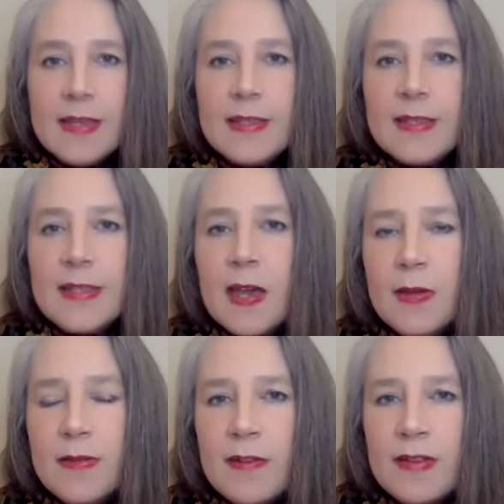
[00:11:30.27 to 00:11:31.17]

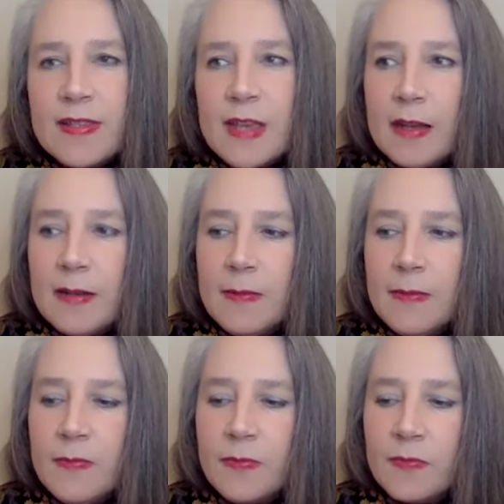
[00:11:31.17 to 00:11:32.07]
So there are
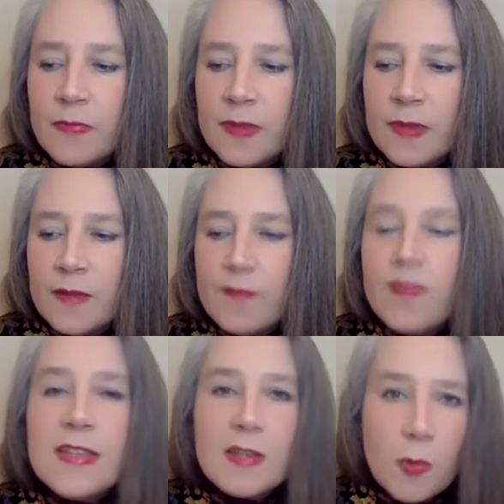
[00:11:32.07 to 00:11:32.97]
certain
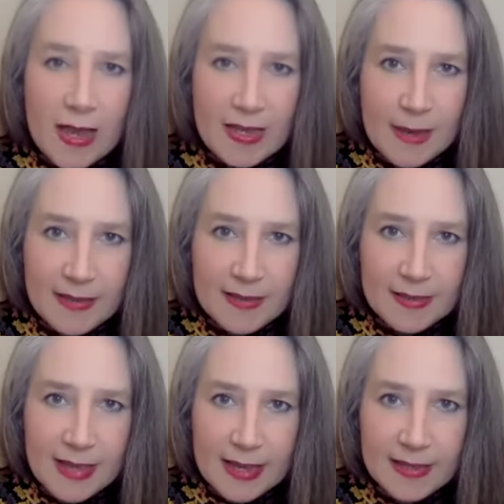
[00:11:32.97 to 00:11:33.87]
physical aspects to
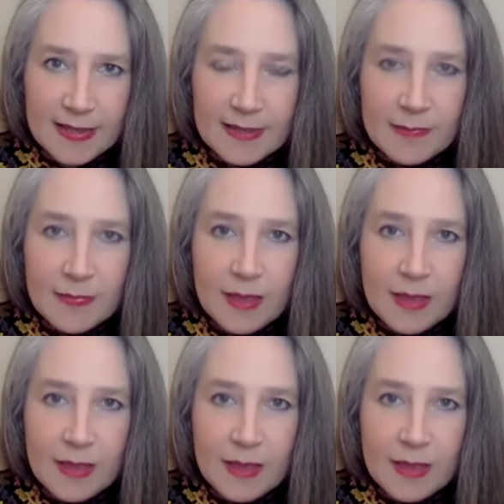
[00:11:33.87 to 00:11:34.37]
this